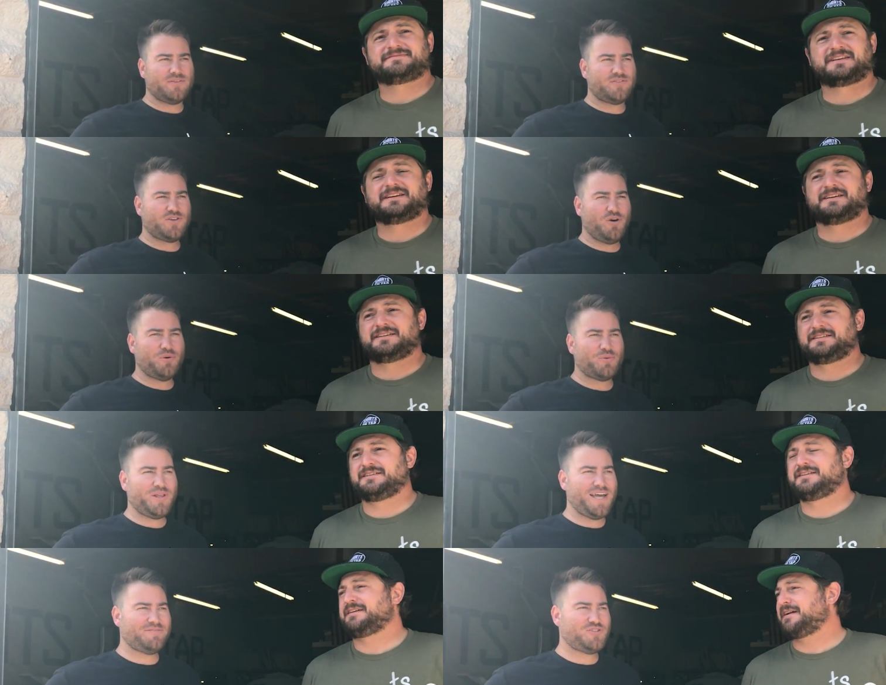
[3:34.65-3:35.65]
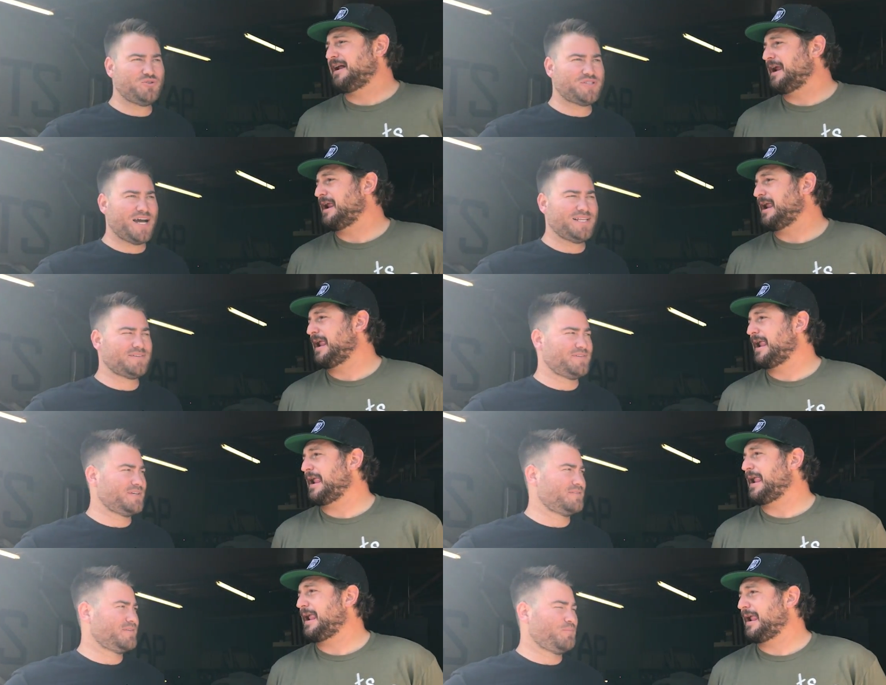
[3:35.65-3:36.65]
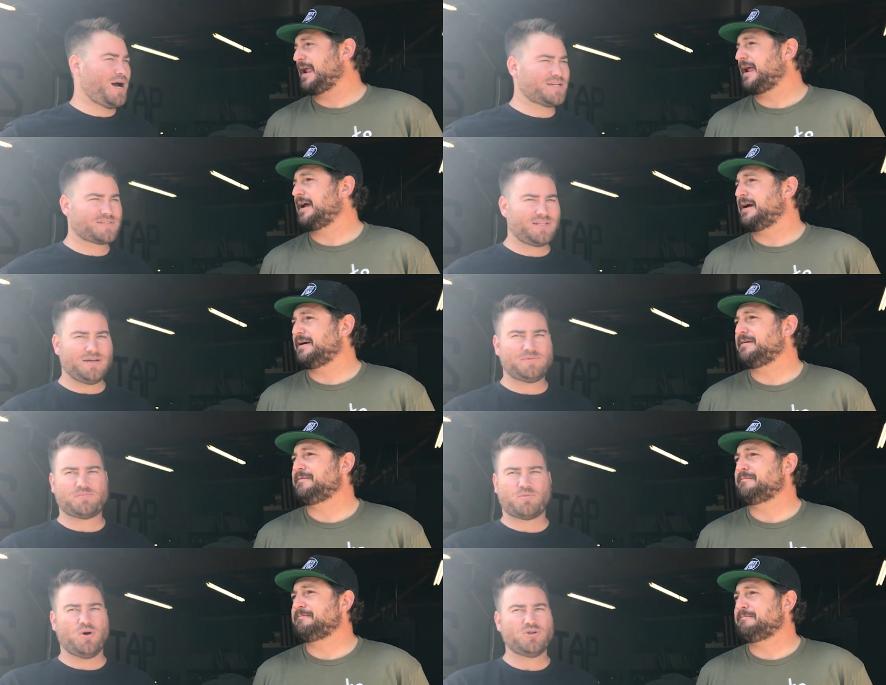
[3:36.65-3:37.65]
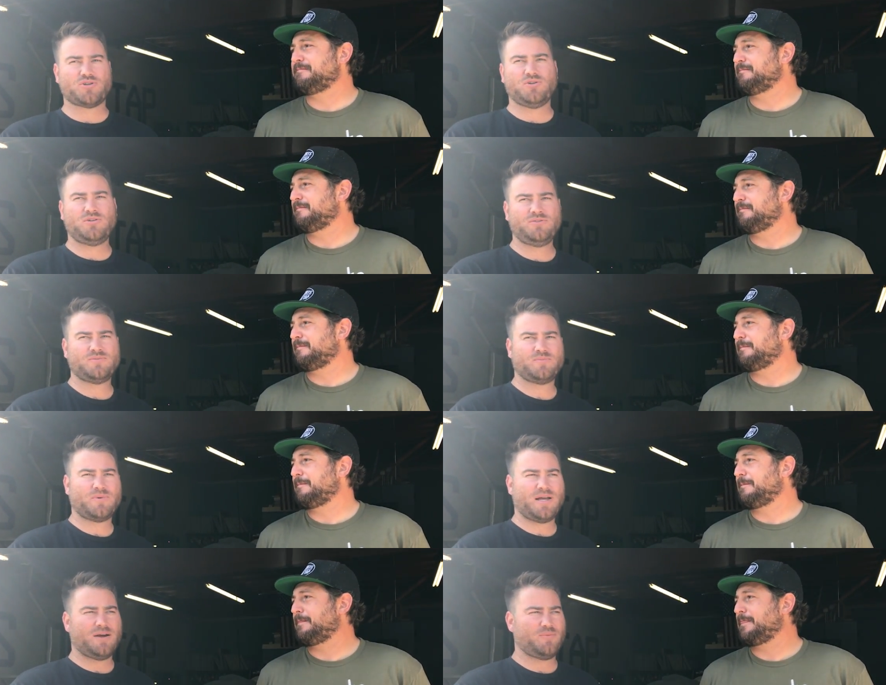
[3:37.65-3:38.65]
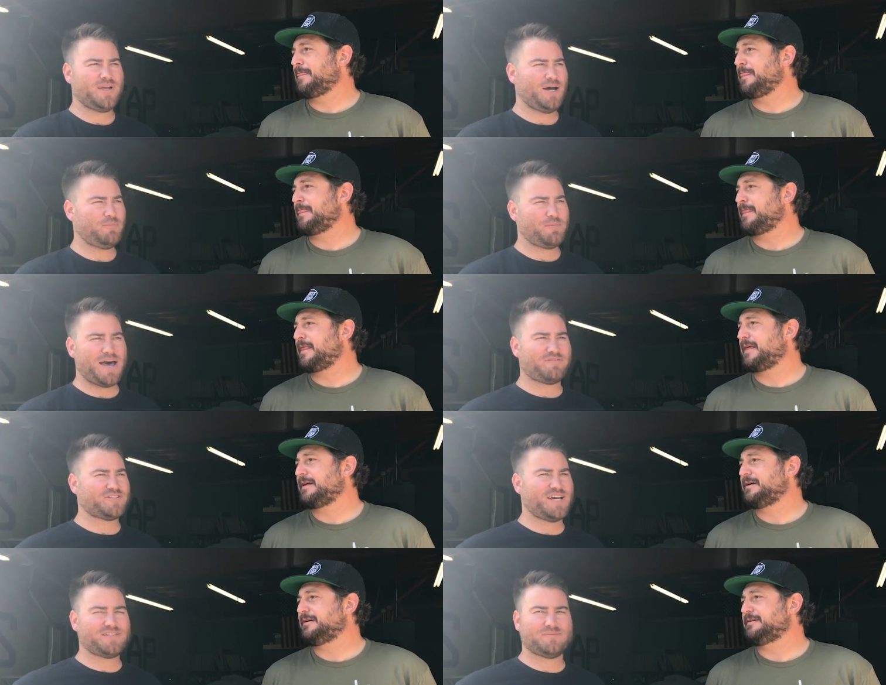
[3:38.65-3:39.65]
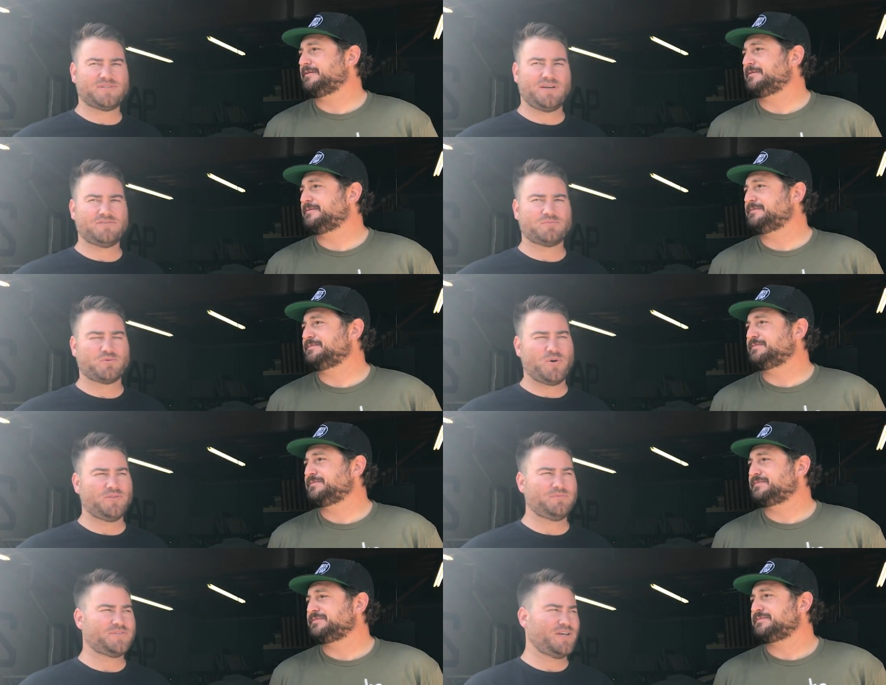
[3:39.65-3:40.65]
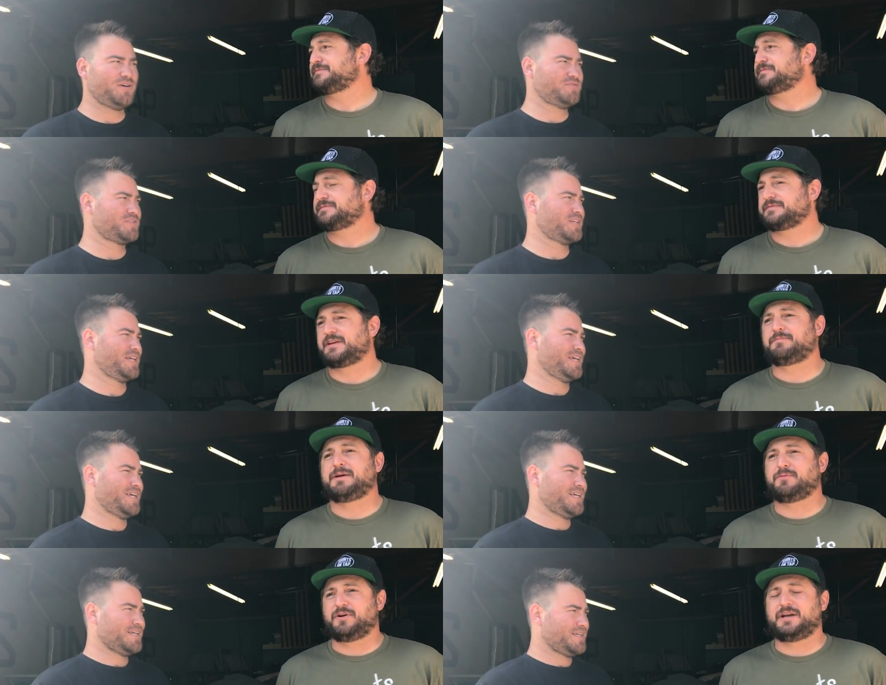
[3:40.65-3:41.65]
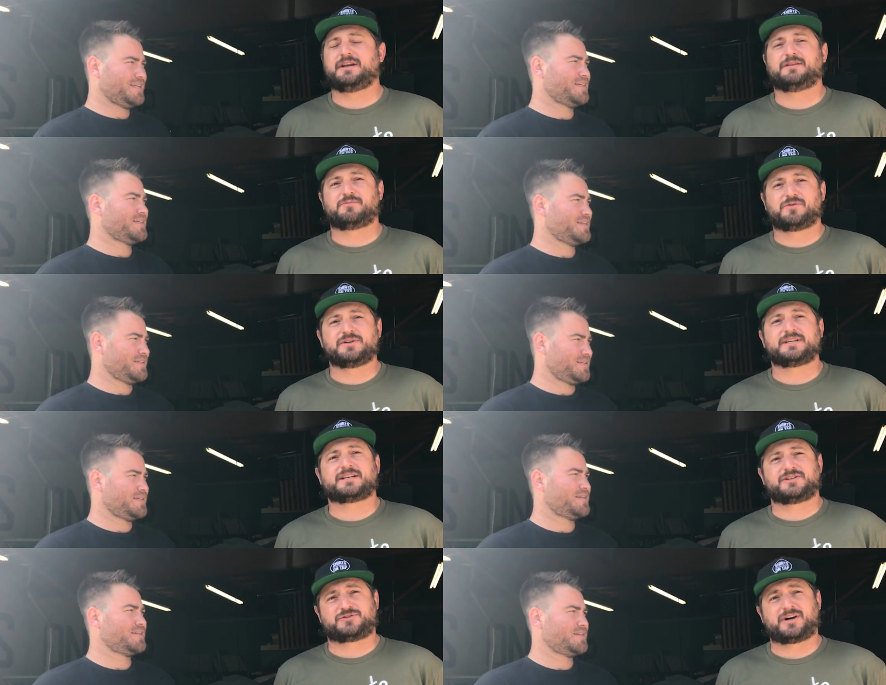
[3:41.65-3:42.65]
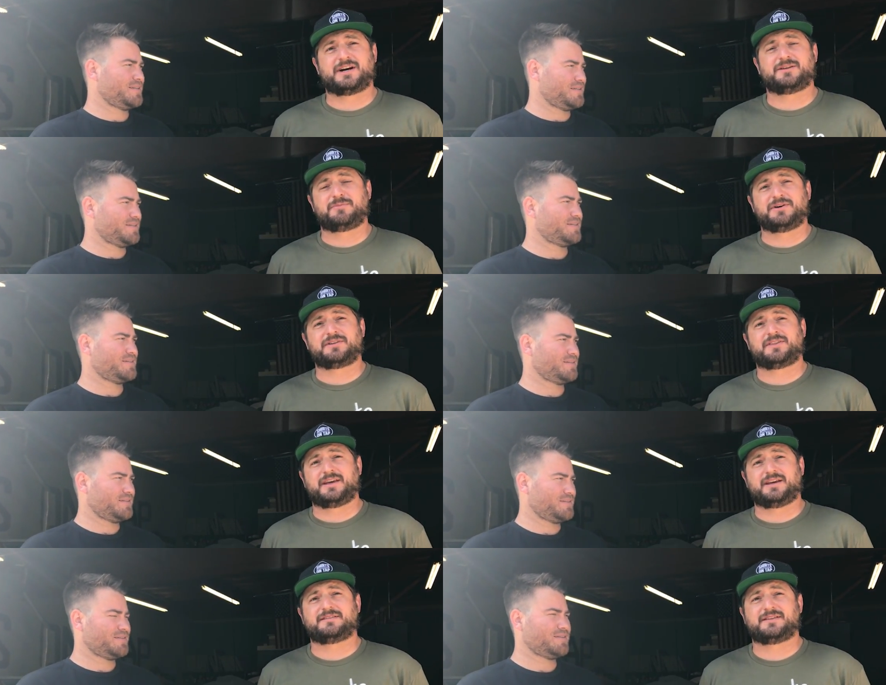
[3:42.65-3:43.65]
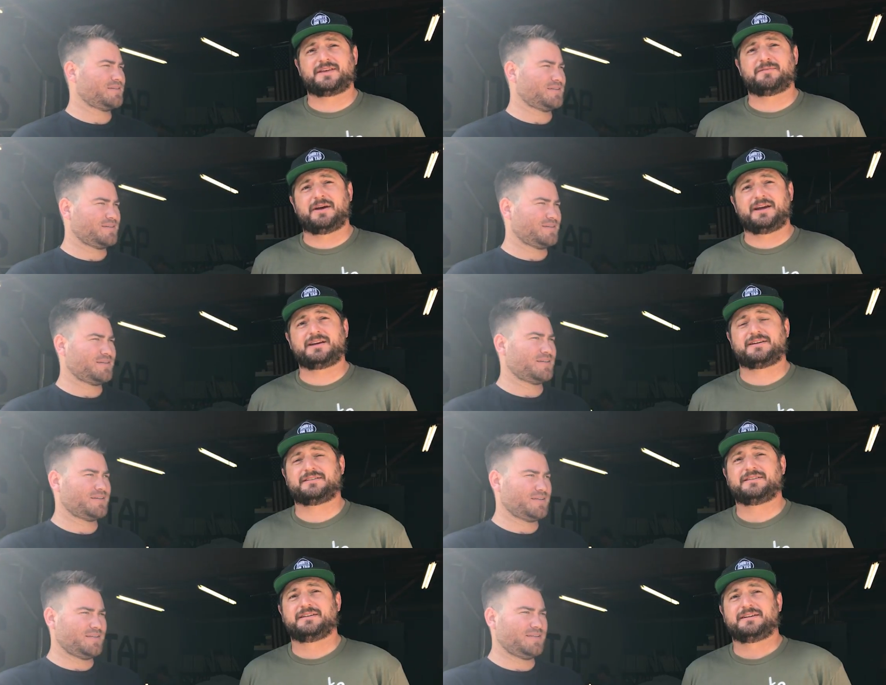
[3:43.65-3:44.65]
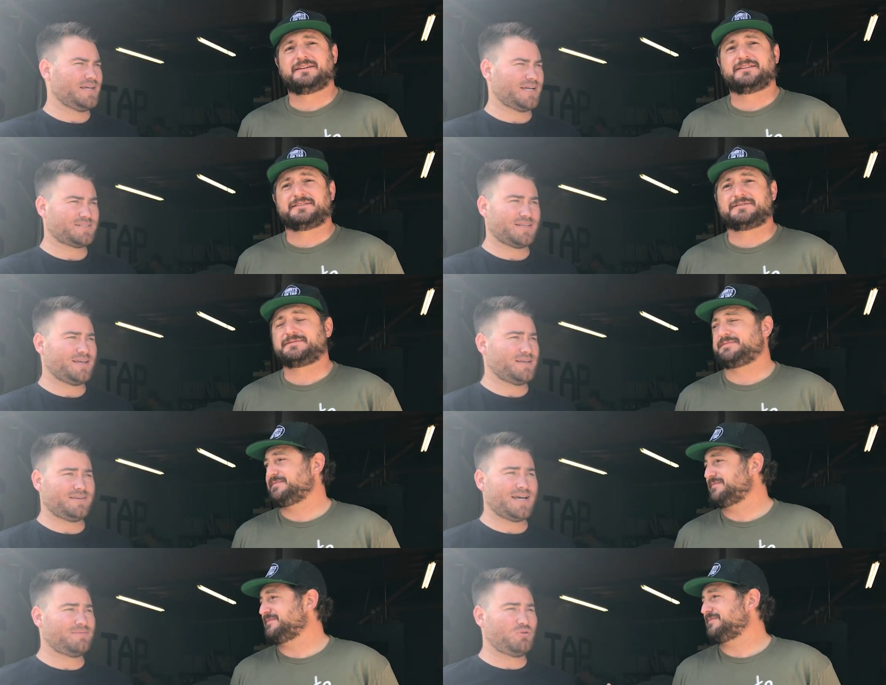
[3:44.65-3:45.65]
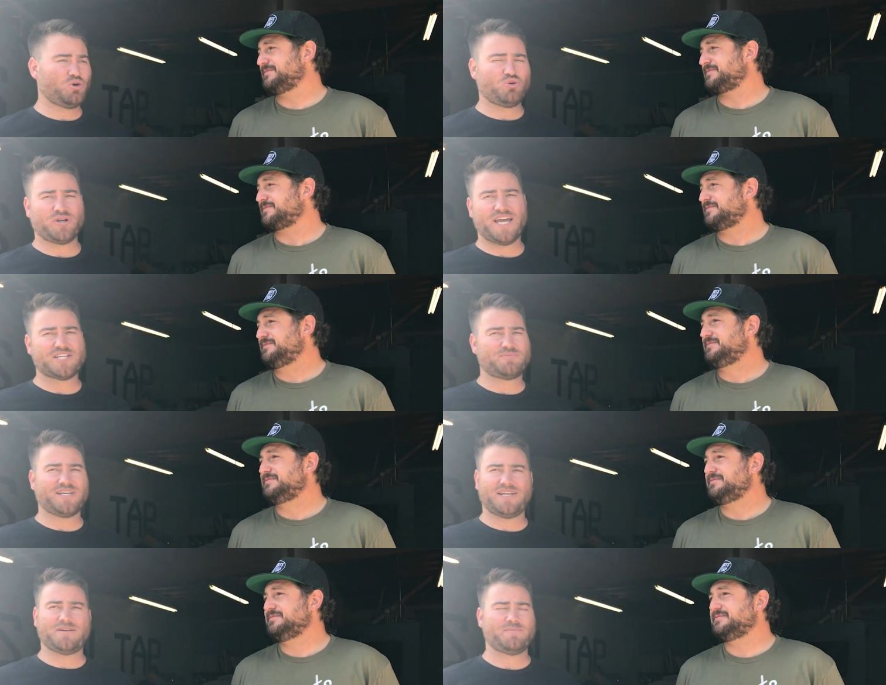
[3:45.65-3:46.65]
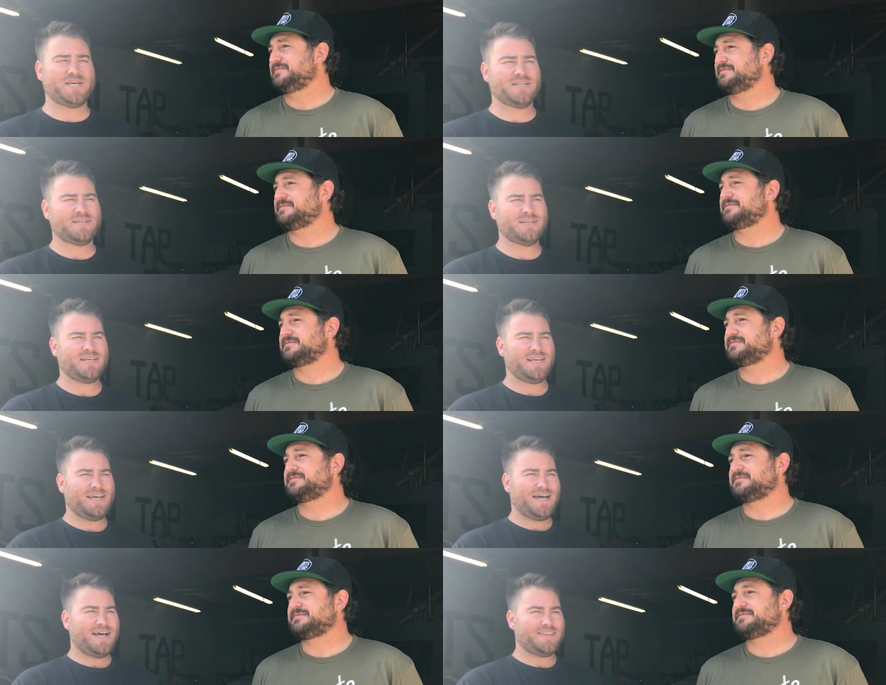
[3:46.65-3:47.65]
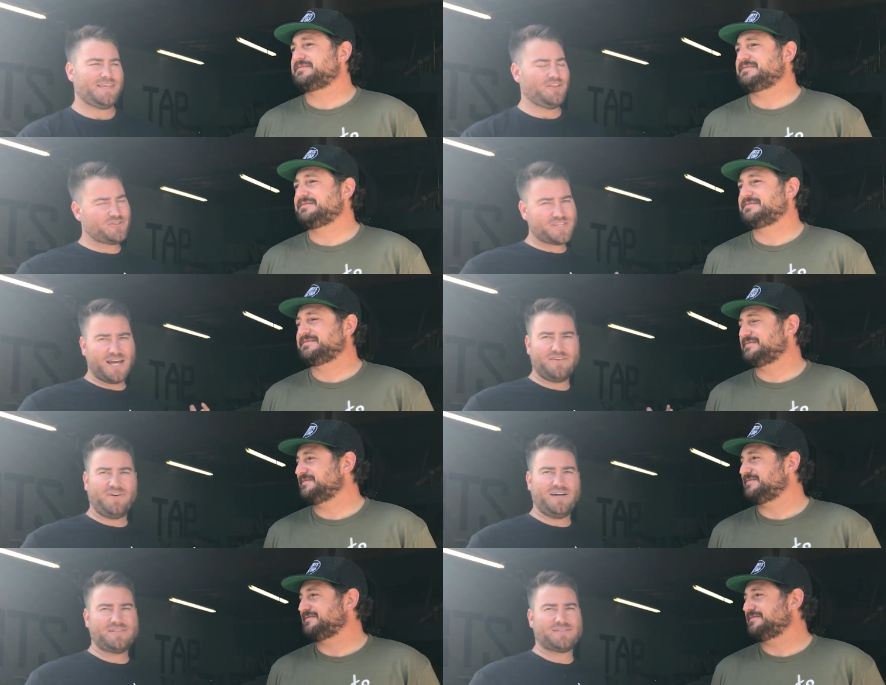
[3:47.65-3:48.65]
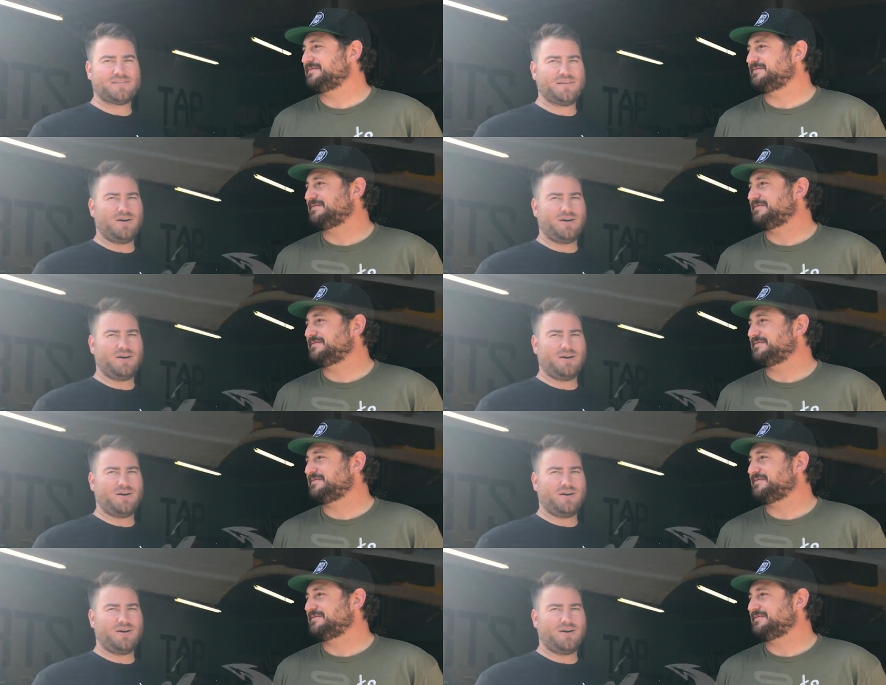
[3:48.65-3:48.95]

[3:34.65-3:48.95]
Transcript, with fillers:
Speaker 1: So we really have two sides of it. The box club's promotional. We help them advertise themselves and promote themselves. Get people into the breweries to actually try the beer that they make. Actually, yeah, local engagement, getting them in. The other side of us